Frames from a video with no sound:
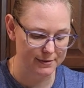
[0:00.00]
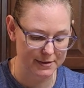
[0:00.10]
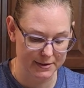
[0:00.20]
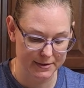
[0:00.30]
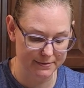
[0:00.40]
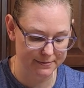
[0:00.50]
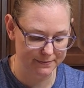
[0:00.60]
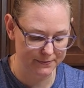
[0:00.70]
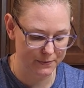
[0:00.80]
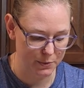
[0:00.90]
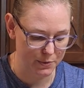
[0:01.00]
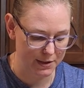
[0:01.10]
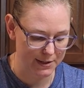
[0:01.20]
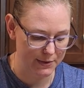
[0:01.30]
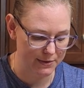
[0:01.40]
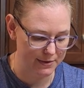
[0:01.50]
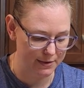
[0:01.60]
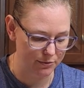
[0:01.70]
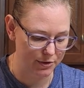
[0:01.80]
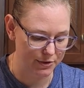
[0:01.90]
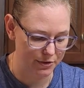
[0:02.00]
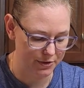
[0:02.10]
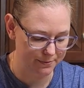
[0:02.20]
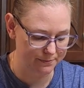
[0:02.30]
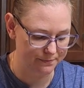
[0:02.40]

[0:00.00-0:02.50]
yeah, want to get this in the fridge.